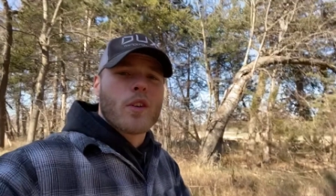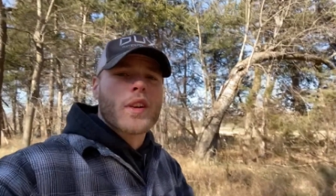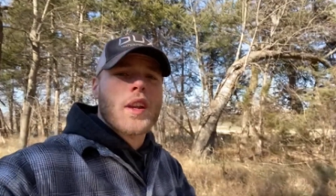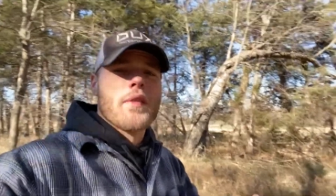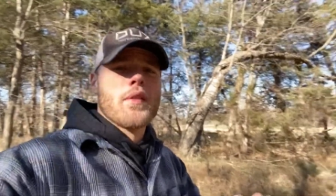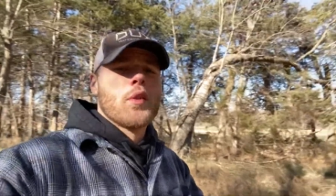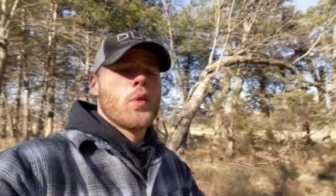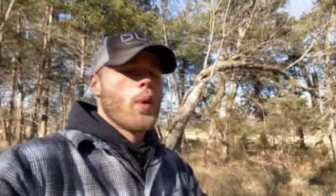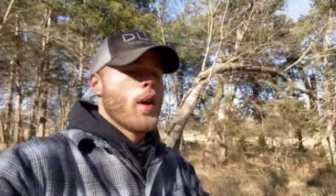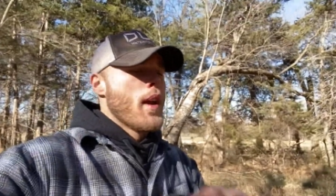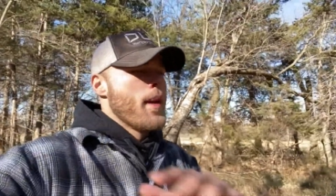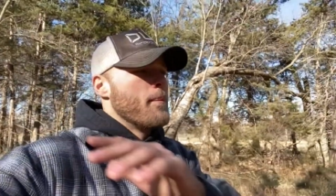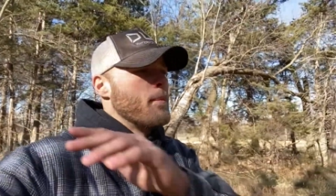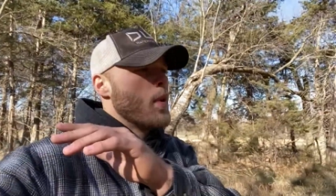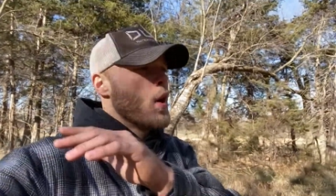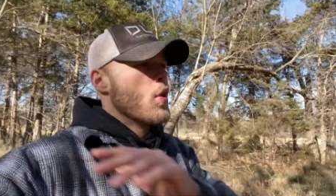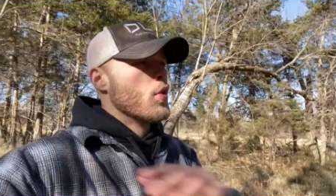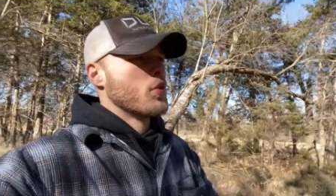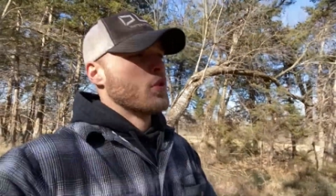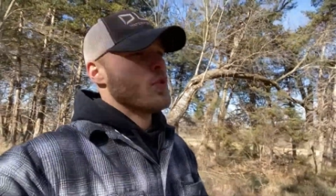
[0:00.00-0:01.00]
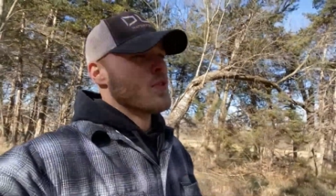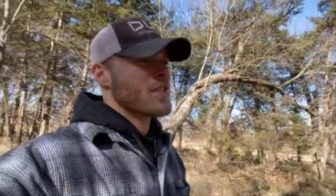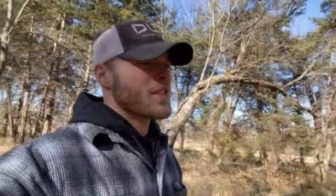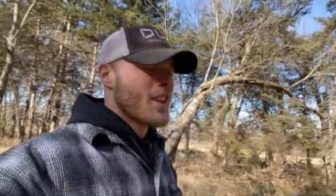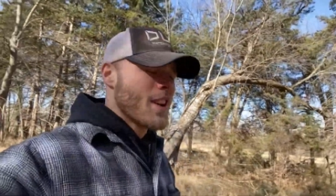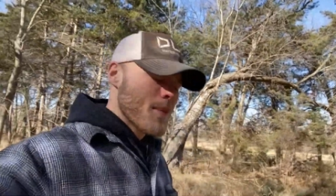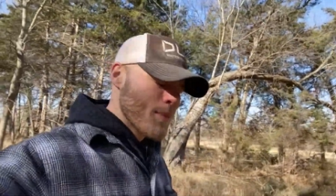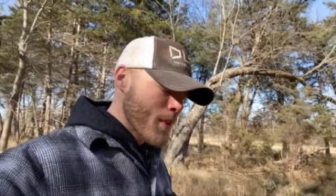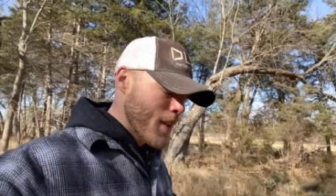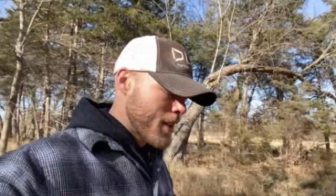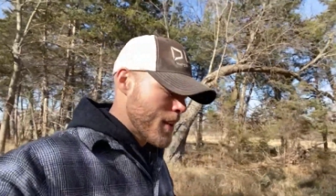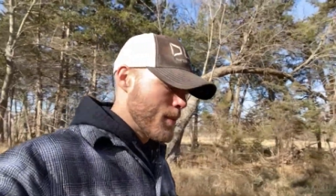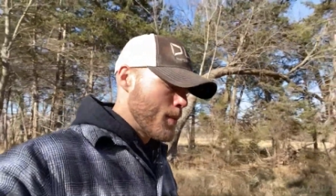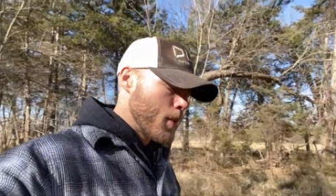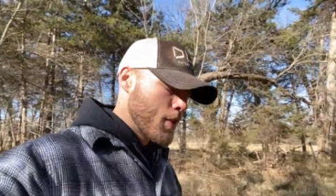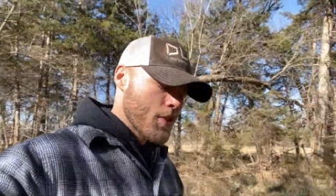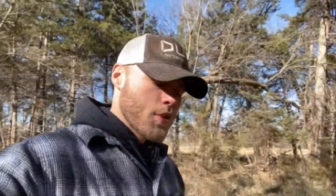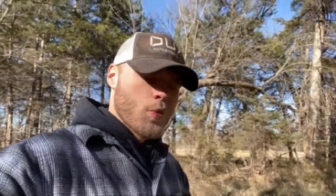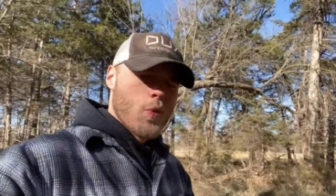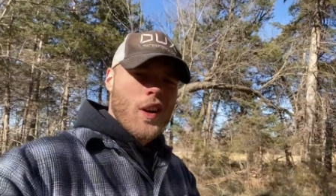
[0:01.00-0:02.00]
are giving away a bow to some lucky
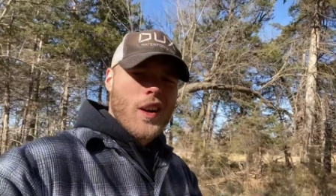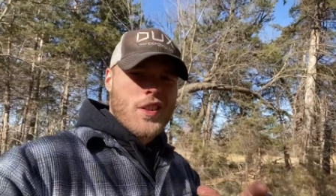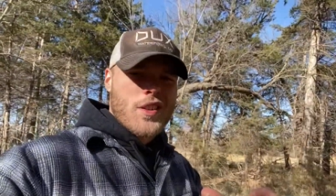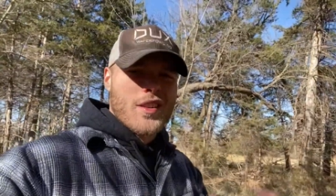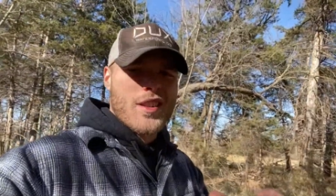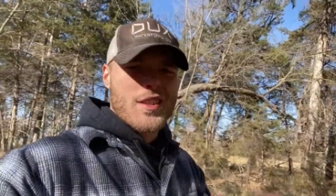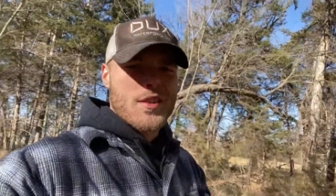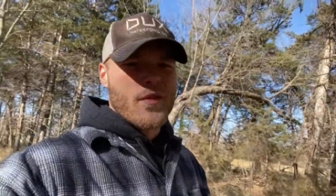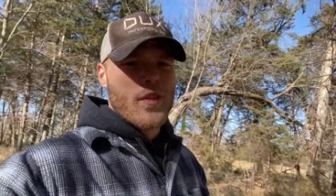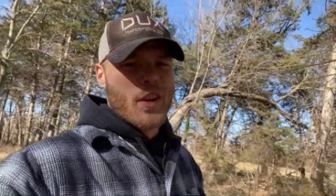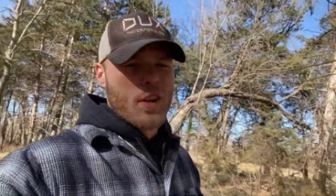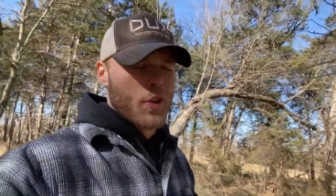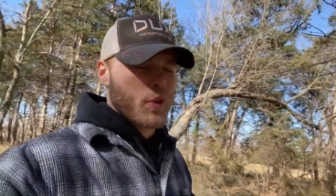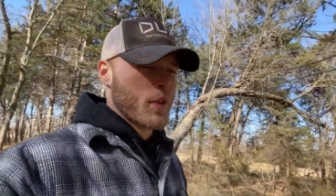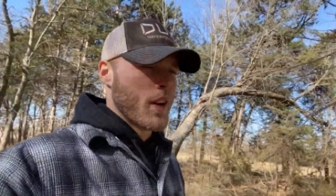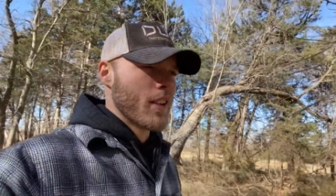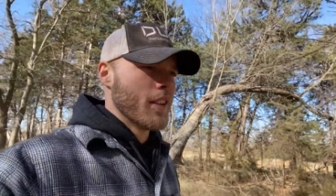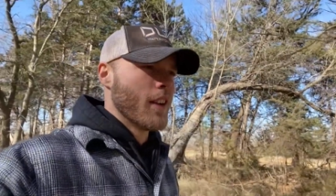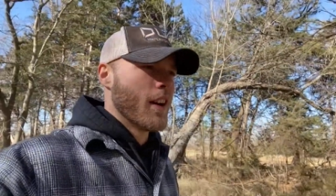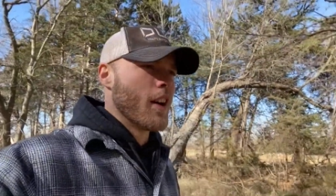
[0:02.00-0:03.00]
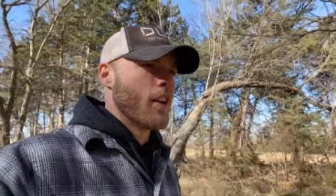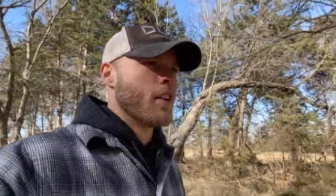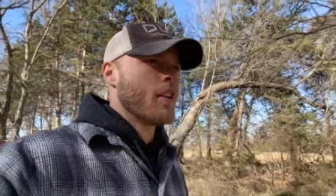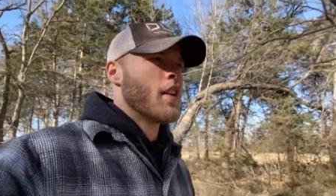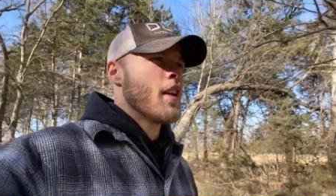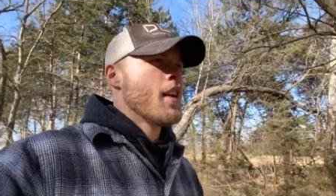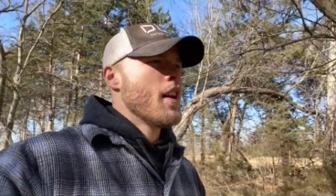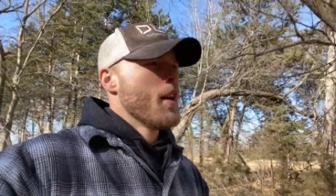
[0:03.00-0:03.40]
person watching this video right now.